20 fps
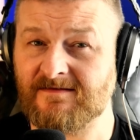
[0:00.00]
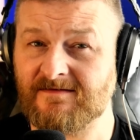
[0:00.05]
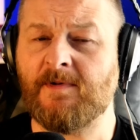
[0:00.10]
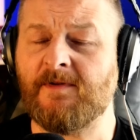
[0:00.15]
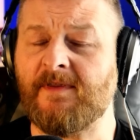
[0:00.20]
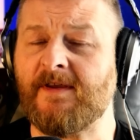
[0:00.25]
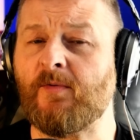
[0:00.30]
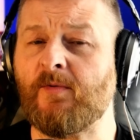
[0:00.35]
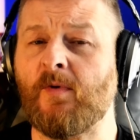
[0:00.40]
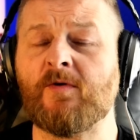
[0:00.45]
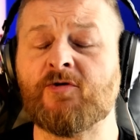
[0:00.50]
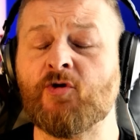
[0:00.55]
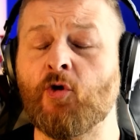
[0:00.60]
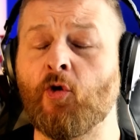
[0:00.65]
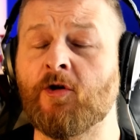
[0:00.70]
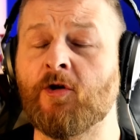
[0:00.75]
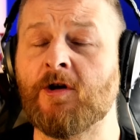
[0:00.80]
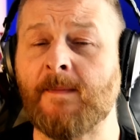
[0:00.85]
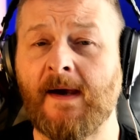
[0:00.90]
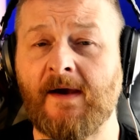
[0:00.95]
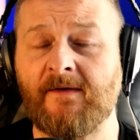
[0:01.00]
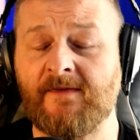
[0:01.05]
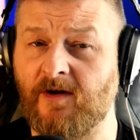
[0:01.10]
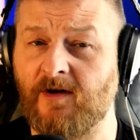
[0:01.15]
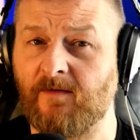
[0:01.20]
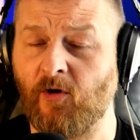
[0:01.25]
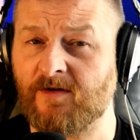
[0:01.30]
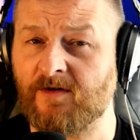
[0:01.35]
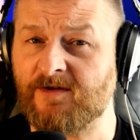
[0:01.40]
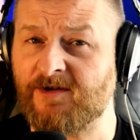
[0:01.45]
But they won't talk about
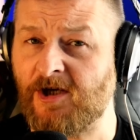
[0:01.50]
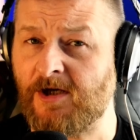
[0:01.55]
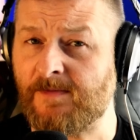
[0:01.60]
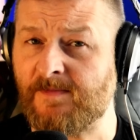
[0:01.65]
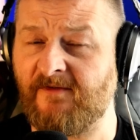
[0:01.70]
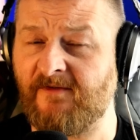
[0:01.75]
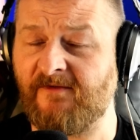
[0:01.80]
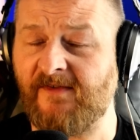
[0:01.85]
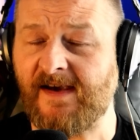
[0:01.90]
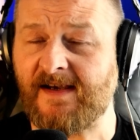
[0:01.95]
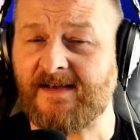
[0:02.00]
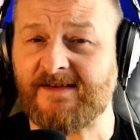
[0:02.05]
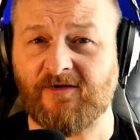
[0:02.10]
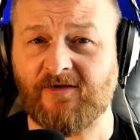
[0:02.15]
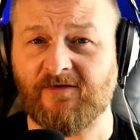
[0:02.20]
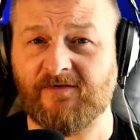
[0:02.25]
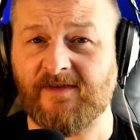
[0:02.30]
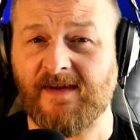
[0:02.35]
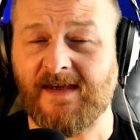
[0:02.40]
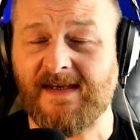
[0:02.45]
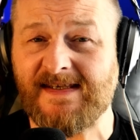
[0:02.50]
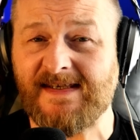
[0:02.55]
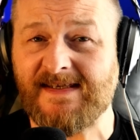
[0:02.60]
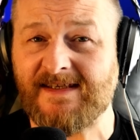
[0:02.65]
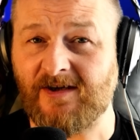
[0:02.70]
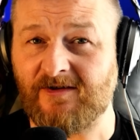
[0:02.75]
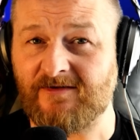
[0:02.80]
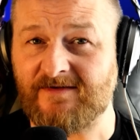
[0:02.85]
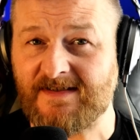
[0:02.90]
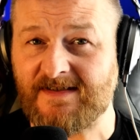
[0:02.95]
the long-term effects on the
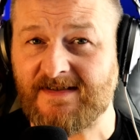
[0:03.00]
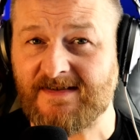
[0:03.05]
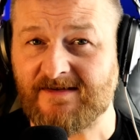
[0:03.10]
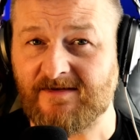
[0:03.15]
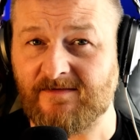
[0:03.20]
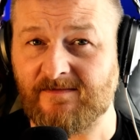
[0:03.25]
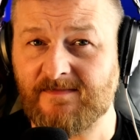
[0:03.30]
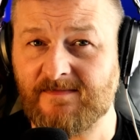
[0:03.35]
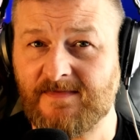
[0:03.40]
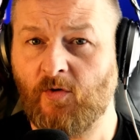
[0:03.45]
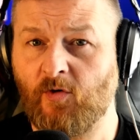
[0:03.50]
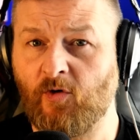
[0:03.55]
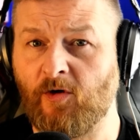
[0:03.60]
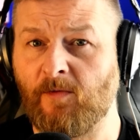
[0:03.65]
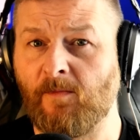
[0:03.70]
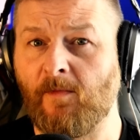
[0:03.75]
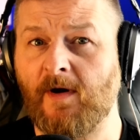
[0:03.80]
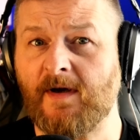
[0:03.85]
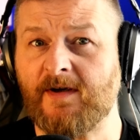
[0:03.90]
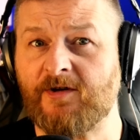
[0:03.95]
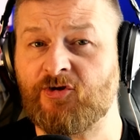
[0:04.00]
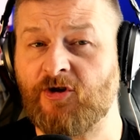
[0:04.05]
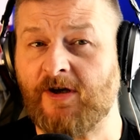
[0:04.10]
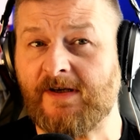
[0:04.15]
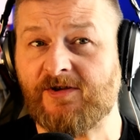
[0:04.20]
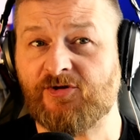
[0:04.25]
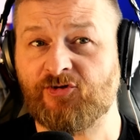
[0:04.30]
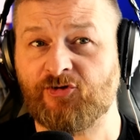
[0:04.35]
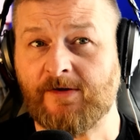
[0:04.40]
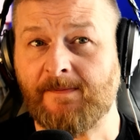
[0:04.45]
ecosystem, on
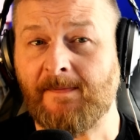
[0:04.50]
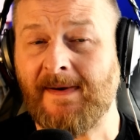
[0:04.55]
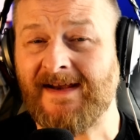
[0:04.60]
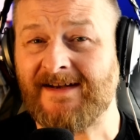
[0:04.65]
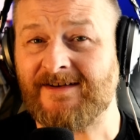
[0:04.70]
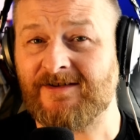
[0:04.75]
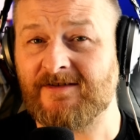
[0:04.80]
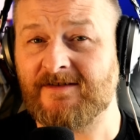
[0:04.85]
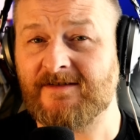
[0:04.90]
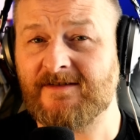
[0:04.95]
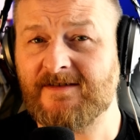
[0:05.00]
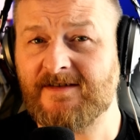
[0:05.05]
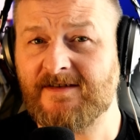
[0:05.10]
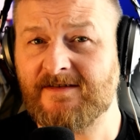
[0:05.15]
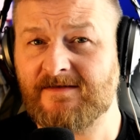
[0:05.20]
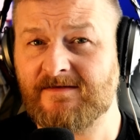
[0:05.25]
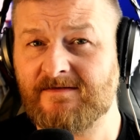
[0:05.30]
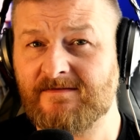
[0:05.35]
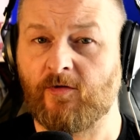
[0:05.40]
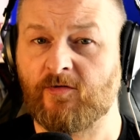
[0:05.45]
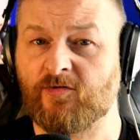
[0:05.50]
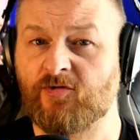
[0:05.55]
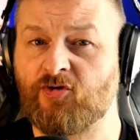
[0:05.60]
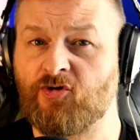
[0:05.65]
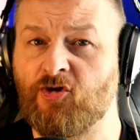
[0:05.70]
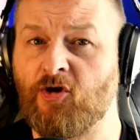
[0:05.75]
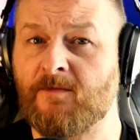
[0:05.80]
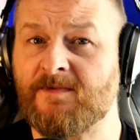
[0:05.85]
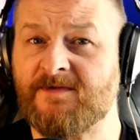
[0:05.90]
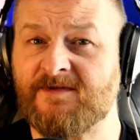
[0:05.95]
migratory patterns, on
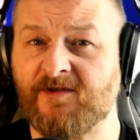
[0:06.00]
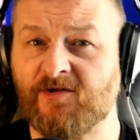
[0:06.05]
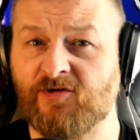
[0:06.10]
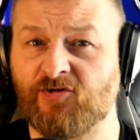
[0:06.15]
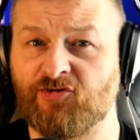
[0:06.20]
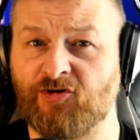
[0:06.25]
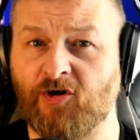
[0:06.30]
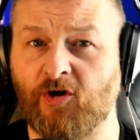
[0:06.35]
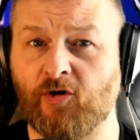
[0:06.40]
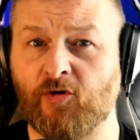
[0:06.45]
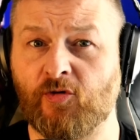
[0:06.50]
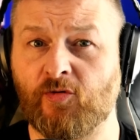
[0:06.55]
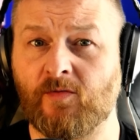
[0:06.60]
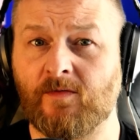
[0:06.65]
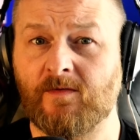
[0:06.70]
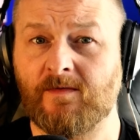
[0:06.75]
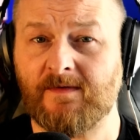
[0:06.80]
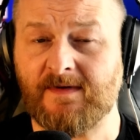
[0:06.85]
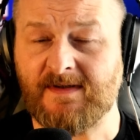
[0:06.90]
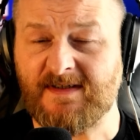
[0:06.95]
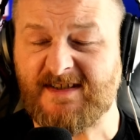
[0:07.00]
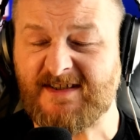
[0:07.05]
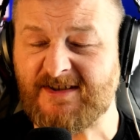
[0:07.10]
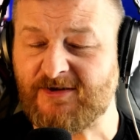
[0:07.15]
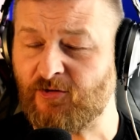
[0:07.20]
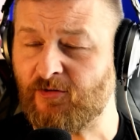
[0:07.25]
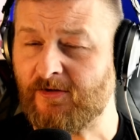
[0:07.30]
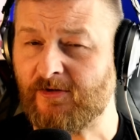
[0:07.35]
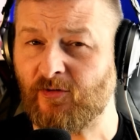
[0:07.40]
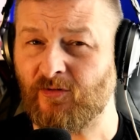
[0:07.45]
crops that grow in
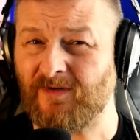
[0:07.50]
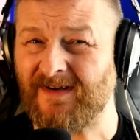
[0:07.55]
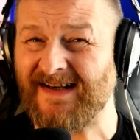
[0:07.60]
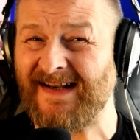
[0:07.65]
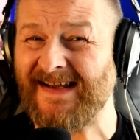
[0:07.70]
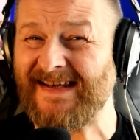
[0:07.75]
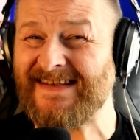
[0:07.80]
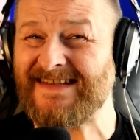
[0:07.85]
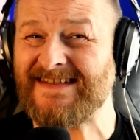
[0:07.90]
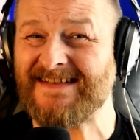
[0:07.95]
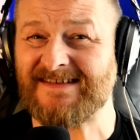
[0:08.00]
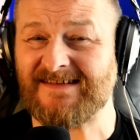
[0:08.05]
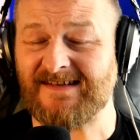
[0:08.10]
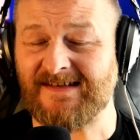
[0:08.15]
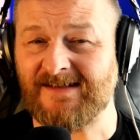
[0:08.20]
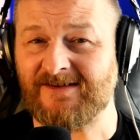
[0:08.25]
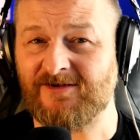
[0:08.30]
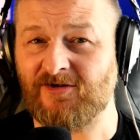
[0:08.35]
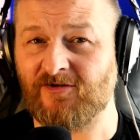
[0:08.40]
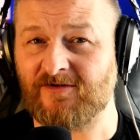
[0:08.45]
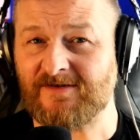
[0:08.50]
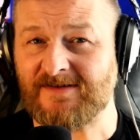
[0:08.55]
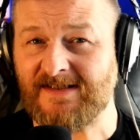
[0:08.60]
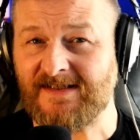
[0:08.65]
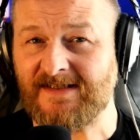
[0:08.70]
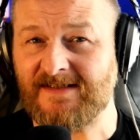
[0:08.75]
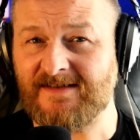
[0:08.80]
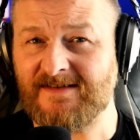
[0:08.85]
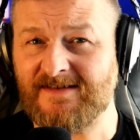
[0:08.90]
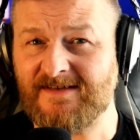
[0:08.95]
soil laced in
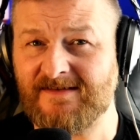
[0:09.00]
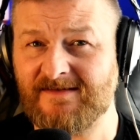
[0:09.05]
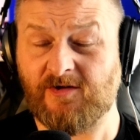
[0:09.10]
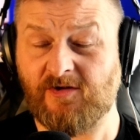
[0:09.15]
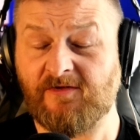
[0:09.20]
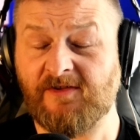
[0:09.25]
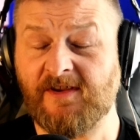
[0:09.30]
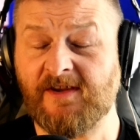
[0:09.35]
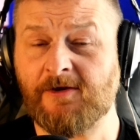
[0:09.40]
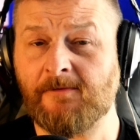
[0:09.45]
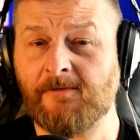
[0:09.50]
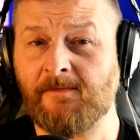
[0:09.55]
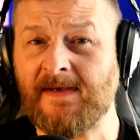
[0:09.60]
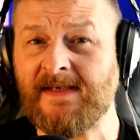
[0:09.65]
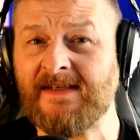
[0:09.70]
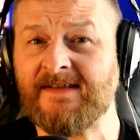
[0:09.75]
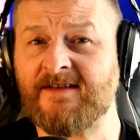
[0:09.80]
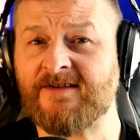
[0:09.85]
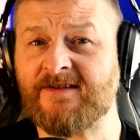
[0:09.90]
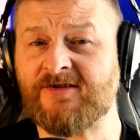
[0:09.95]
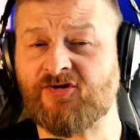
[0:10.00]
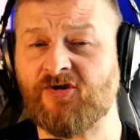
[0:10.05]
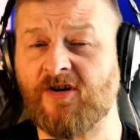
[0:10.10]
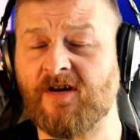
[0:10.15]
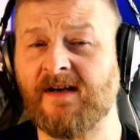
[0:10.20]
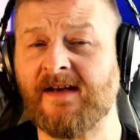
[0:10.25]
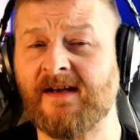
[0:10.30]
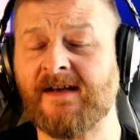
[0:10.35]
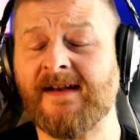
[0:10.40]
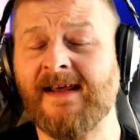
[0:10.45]
toxins. You think the bees are
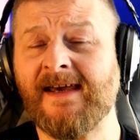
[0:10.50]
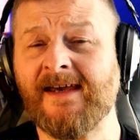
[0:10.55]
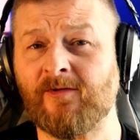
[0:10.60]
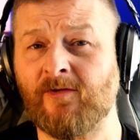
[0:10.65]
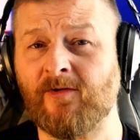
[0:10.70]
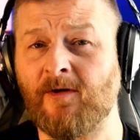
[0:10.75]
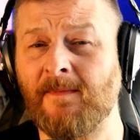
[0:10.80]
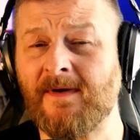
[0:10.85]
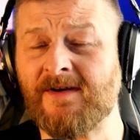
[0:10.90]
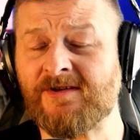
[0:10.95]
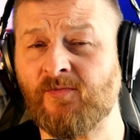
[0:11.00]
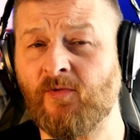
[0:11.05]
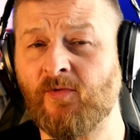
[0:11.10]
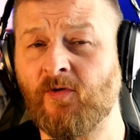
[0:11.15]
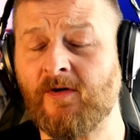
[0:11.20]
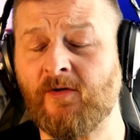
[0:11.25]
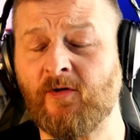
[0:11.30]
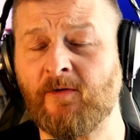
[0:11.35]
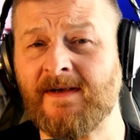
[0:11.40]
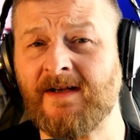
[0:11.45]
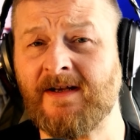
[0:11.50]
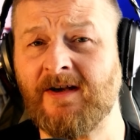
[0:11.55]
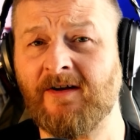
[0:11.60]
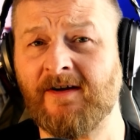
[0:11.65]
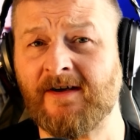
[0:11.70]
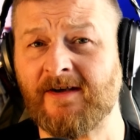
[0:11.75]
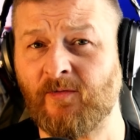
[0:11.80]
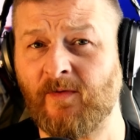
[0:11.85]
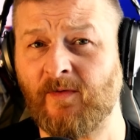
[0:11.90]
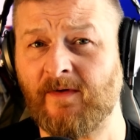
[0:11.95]
struggling now? Imagine what it will be
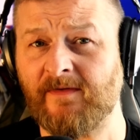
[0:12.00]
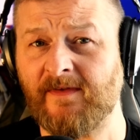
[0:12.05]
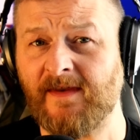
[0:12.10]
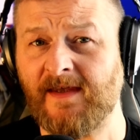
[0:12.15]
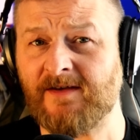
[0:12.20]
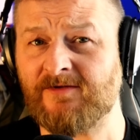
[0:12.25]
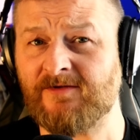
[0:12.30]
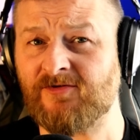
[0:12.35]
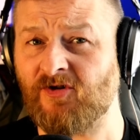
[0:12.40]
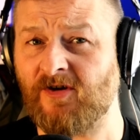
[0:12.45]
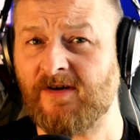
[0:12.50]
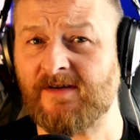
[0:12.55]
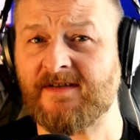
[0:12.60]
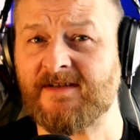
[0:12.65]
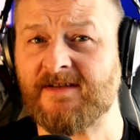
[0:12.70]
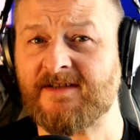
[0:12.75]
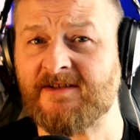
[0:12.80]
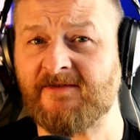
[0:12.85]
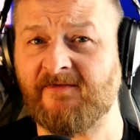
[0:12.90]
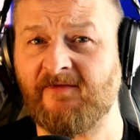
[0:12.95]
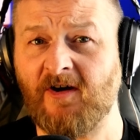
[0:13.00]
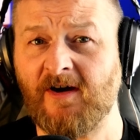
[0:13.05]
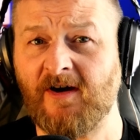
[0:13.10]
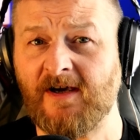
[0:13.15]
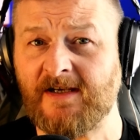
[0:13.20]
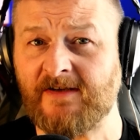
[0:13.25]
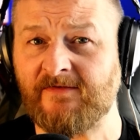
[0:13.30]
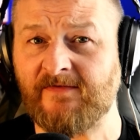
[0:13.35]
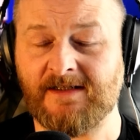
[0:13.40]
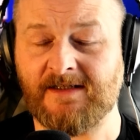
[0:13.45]
like when they're trying to
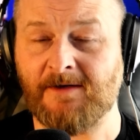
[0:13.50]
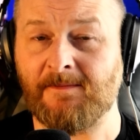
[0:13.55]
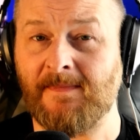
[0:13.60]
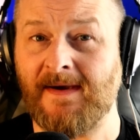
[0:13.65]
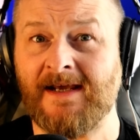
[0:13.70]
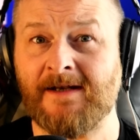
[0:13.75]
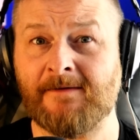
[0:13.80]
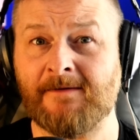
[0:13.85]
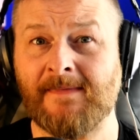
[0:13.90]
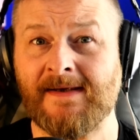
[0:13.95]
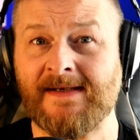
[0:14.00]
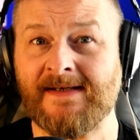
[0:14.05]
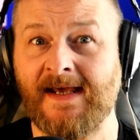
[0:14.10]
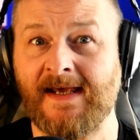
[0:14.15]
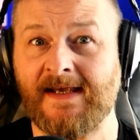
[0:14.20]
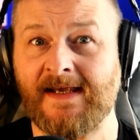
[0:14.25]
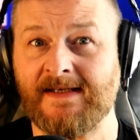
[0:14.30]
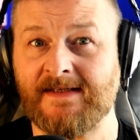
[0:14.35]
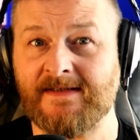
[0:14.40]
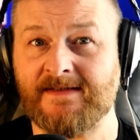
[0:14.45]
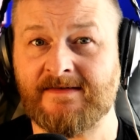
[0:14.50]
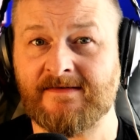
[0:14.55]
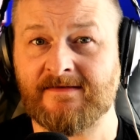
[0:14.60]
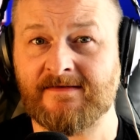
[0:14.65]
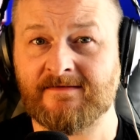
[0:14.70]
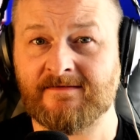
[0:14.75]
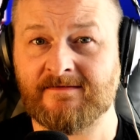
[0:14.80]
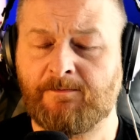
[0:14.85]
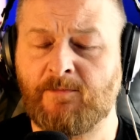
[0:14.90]
survive in a man-made haze.